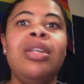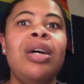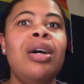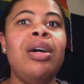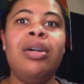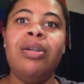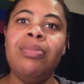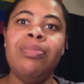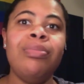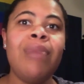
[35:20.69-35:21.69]

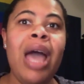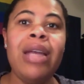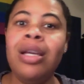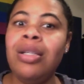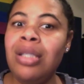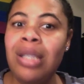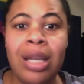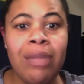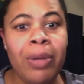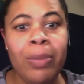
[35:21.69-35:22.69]
I can understand
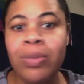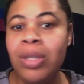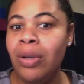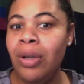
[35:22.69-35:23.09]
if people still